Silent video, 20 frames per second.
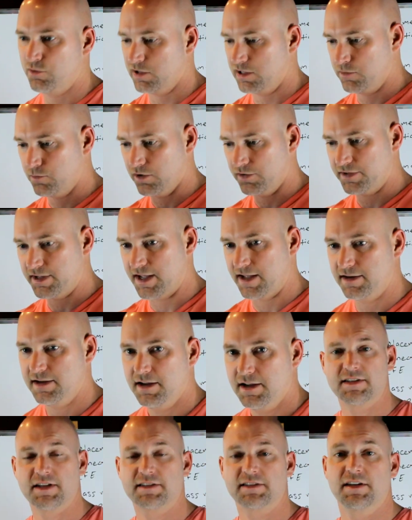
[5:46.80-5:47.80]
You really want that
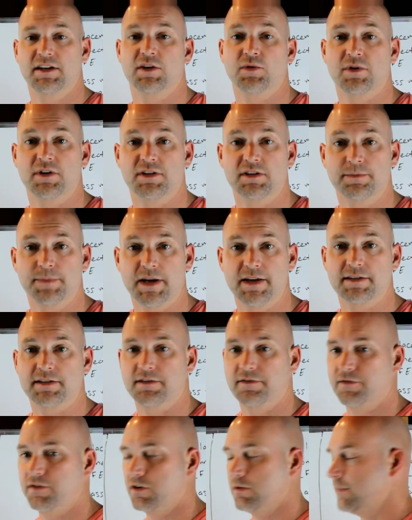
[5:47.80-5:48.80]
60 degree
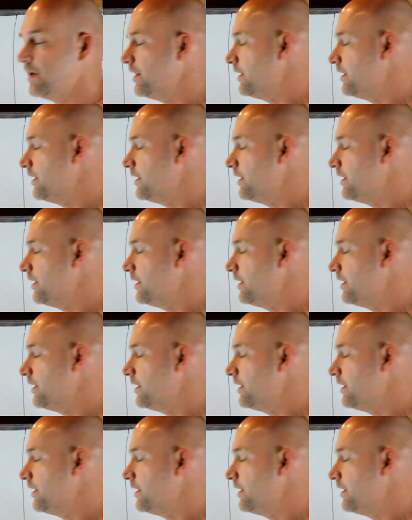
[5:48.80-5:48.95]
spacing for your